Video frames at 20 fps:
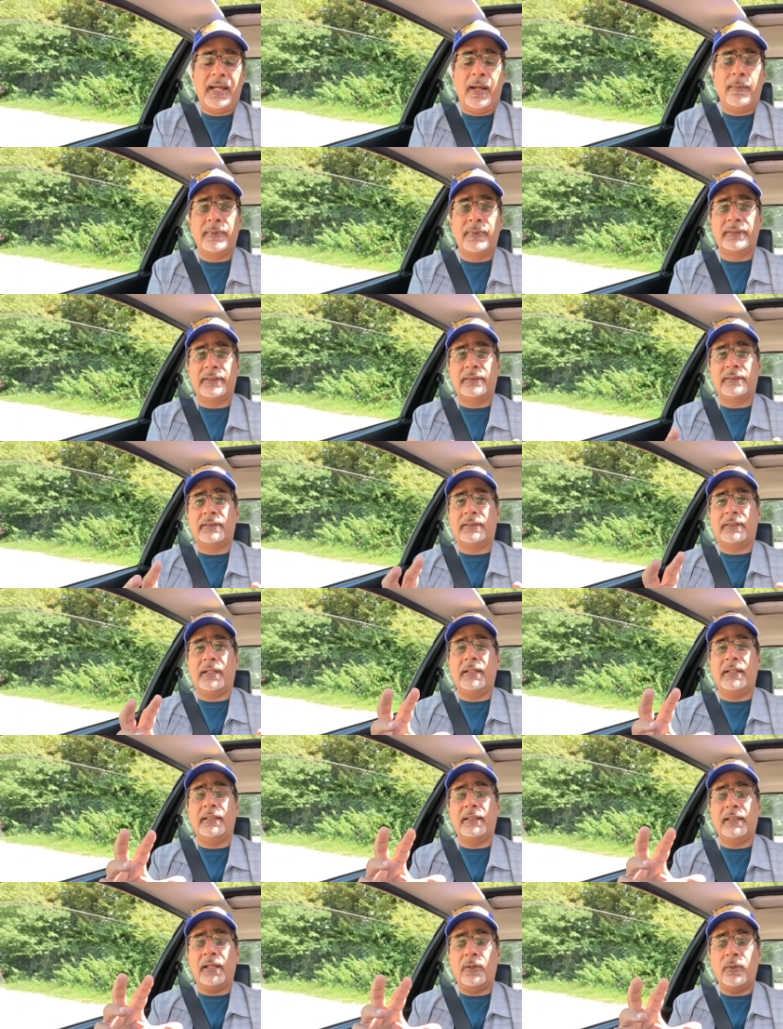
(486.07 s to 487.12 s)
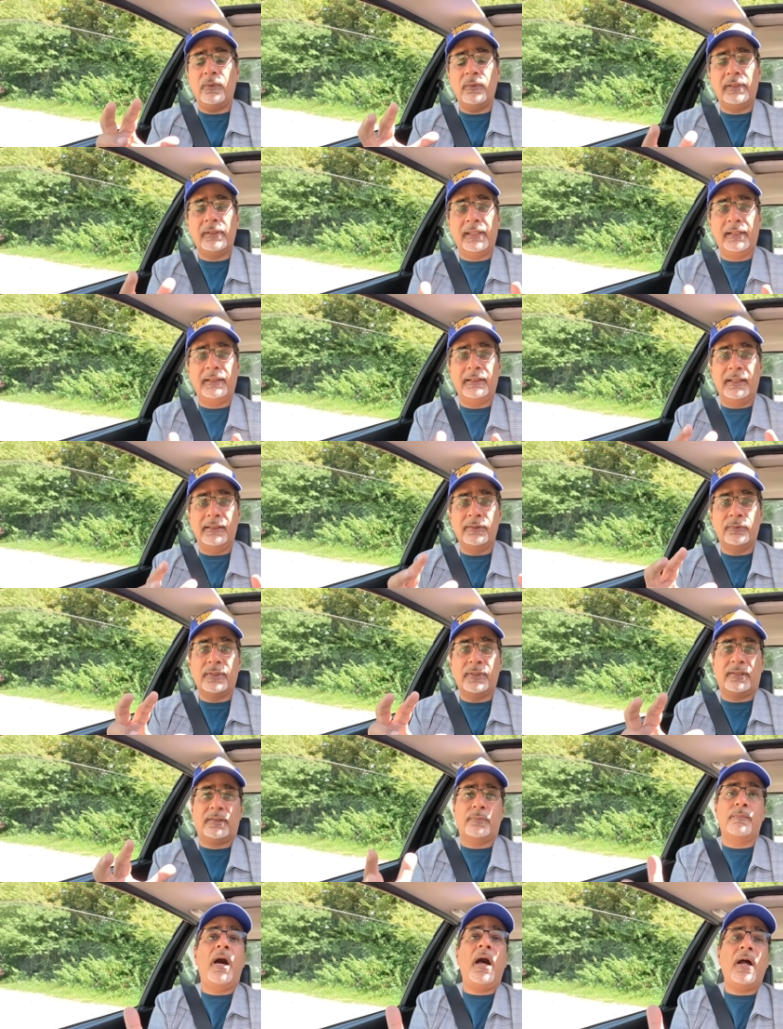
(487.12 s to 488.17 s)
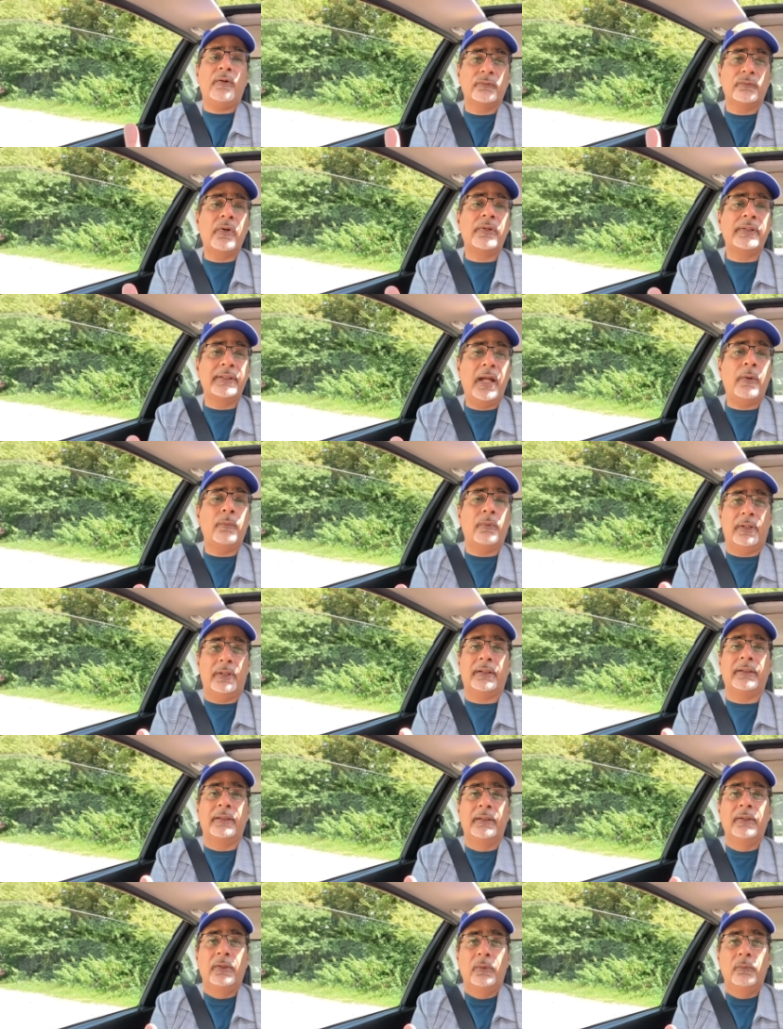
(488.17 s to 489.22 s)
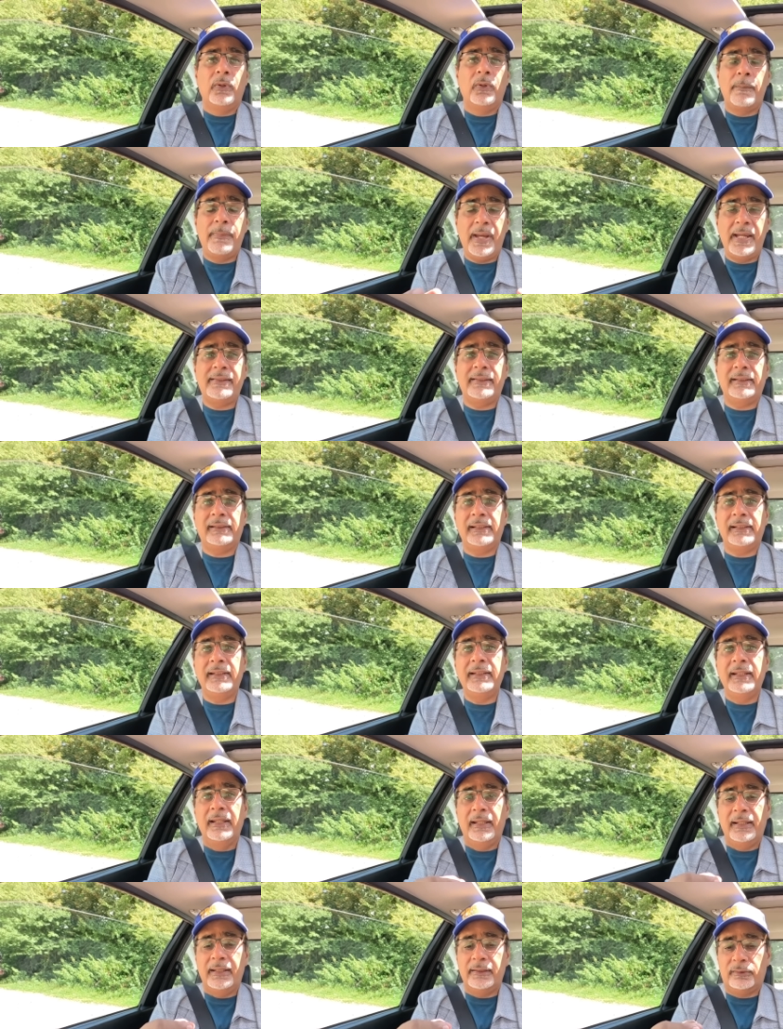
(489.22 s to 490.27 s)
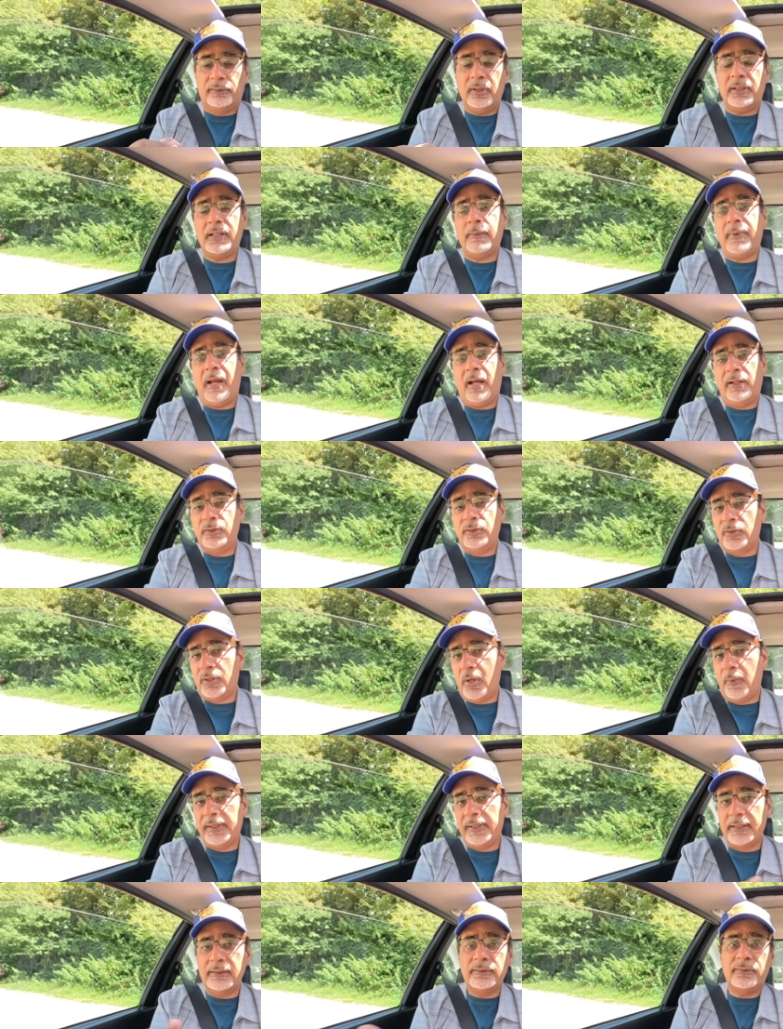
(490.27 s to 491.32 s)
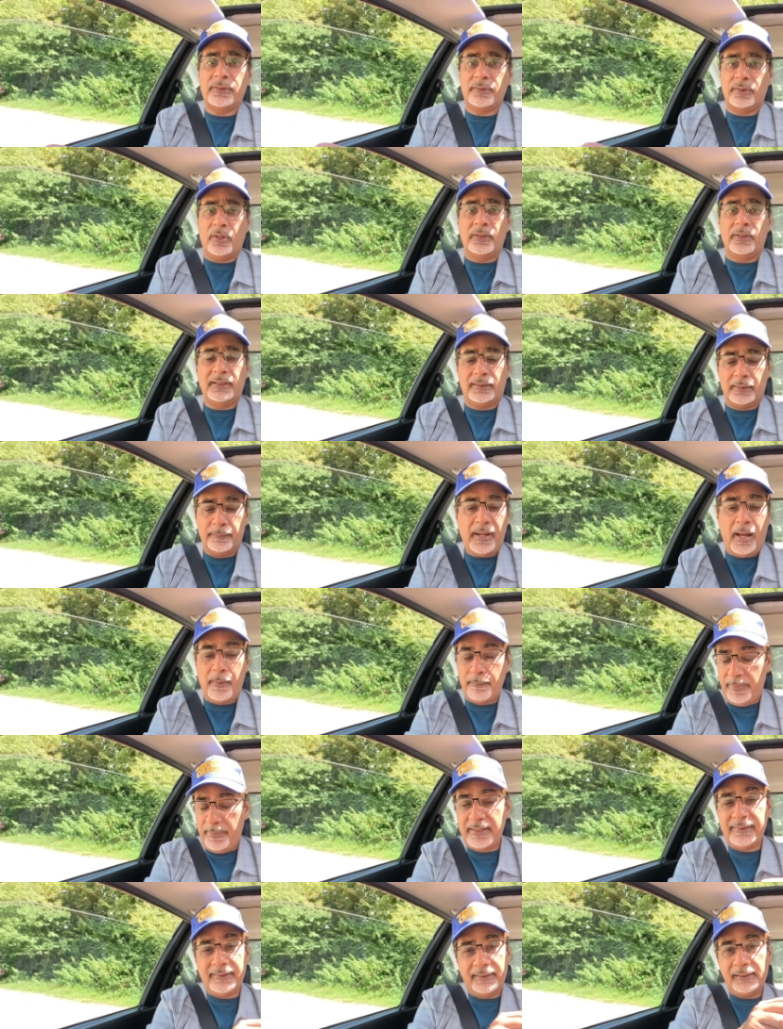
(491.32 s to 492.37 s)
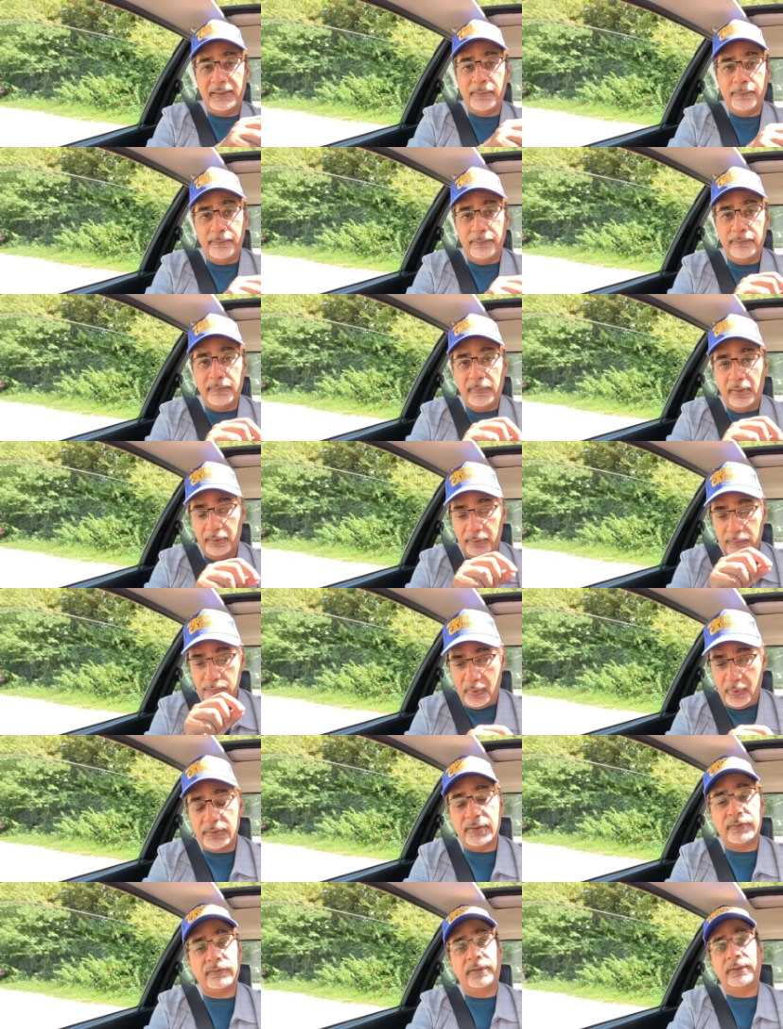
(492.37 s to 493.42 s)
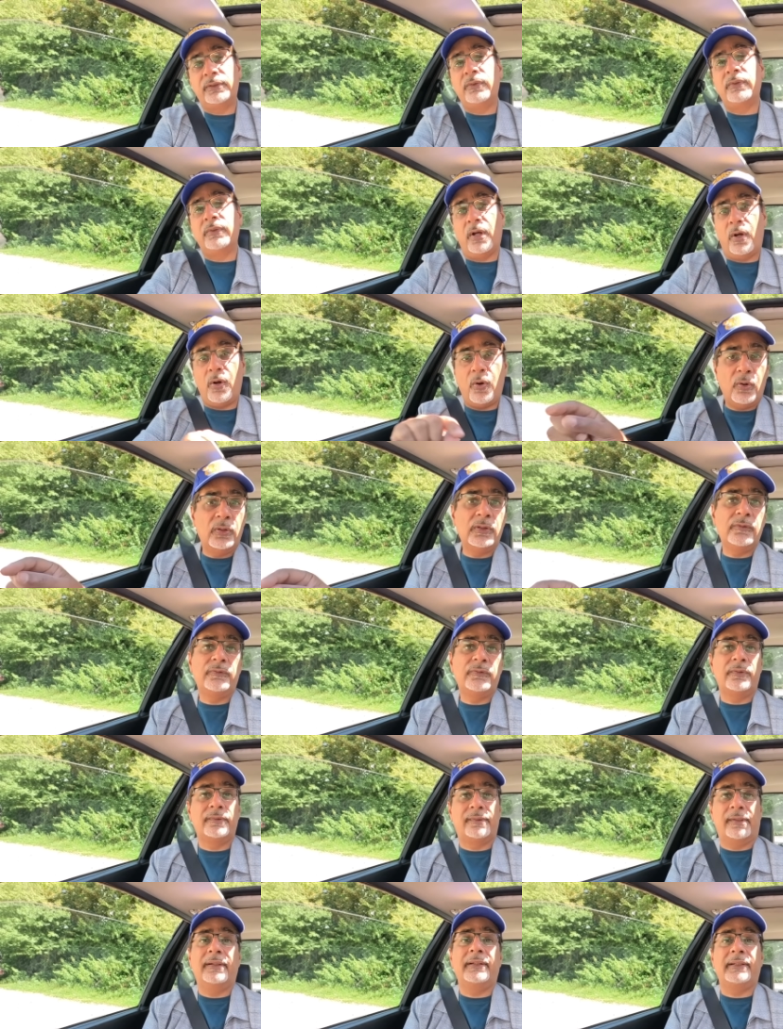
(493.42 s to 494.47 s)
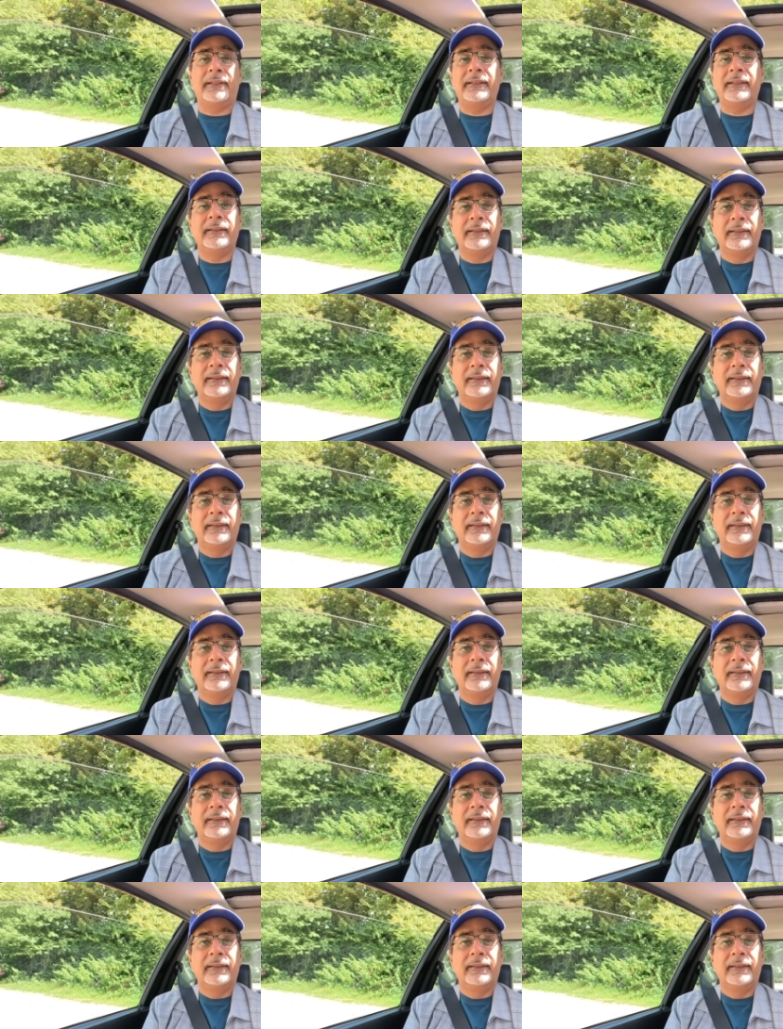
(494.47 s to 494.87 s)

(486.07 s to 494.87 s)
cameras is to turn the whole thing into a smart road network where basically it's not about you're going into a zone it's about basically uh, monitoring you the whole of your journey